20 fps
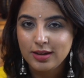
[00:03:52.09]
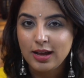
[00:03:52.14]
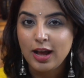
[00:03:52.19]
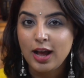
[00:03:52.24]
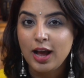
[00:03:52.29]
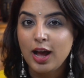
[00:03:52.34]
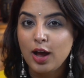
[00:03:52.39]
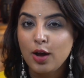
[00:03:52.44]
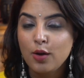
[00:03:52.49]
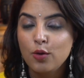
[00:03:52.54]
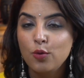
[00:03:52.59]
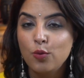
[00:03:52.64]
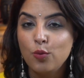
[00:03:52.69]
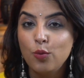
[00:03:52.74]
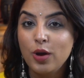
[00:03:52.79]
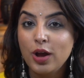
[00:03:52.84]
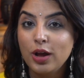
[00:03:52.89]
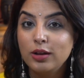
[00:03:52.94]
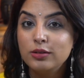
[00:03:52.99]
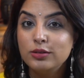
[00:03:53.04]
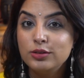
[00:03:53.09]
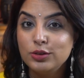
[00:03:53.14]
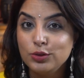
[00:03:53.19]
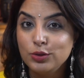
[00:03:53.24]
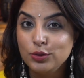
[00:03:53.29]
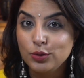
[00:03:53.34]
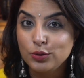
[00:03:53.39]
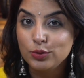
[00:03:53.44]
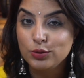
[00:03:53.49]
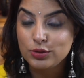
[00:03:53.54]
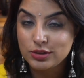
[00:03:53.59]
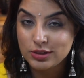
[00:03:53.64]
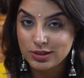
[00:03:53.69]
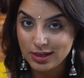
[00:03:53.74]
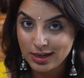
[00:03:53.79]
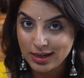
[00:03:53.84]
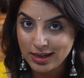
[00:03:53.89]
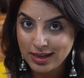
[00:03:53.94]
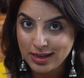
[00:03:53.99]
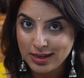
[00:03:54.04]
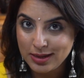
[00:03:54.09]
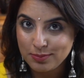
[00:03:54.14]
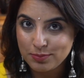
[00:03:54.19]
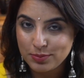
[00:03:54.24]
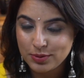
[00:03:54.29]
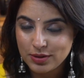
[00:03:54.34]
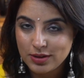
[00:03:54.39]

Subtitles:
How well do you sleep?